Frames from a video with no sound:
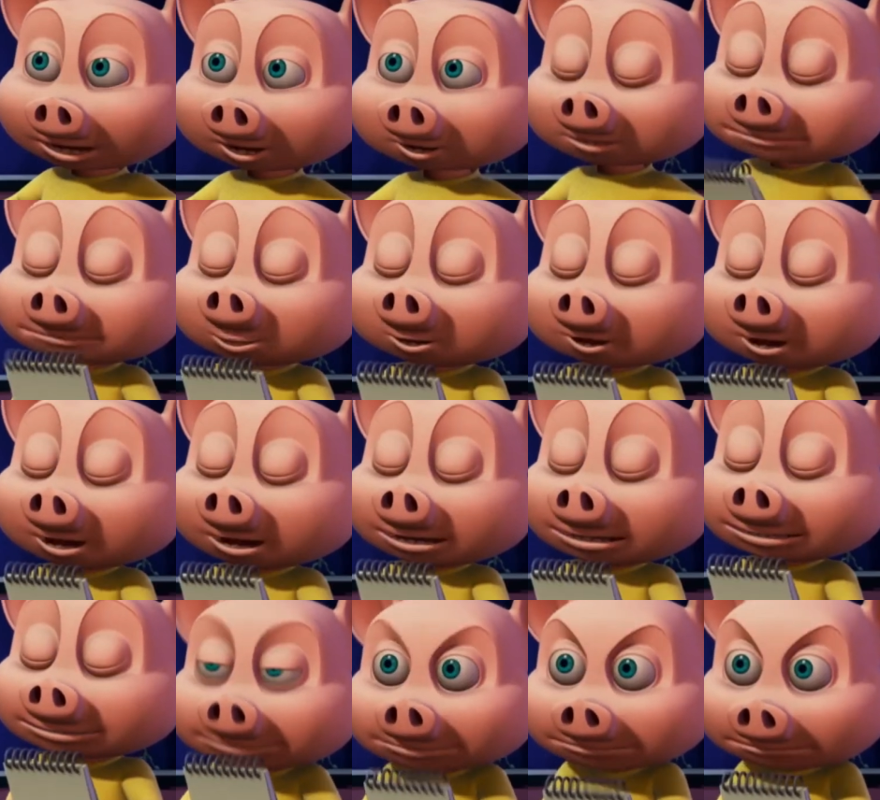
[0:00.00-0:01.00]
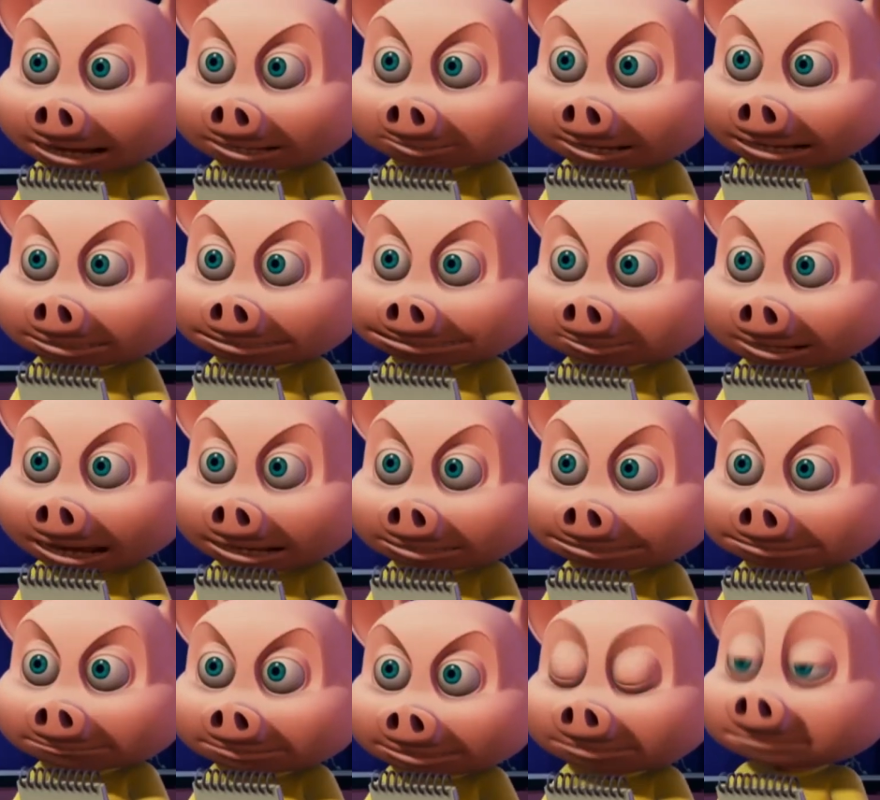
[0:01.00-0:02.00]
his home world by
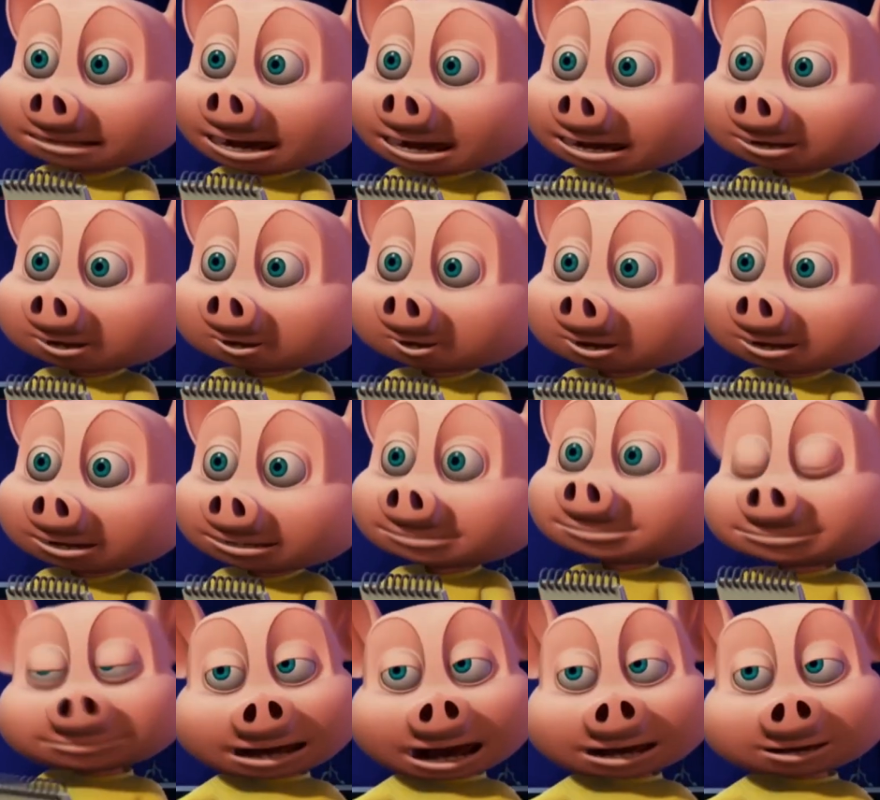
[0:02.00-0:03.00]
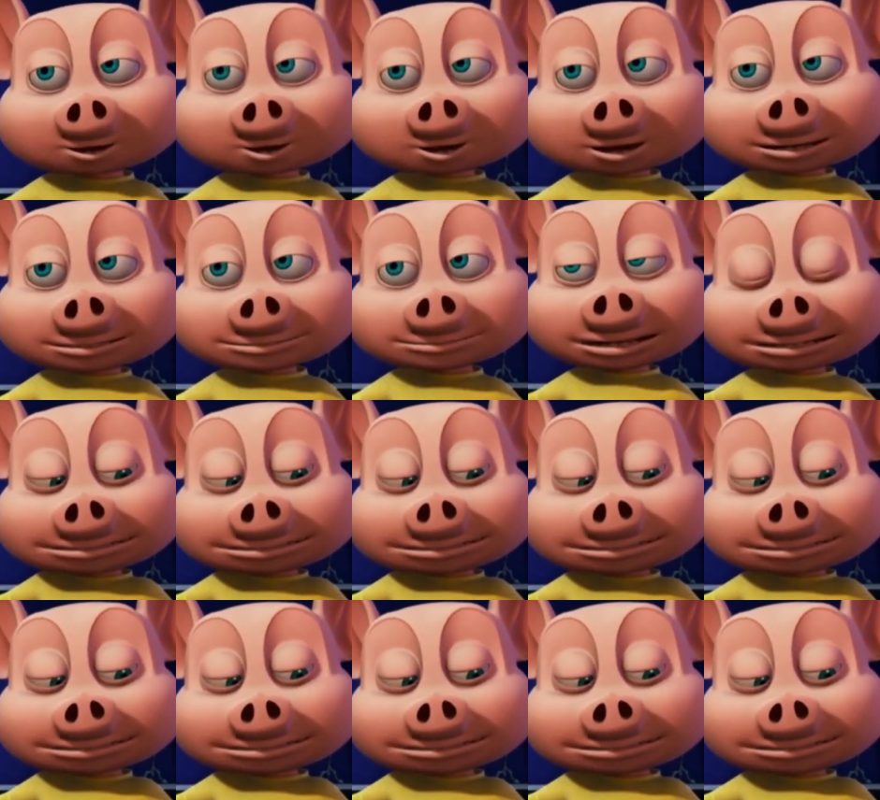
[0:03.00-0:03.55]
radioactive spiders. Others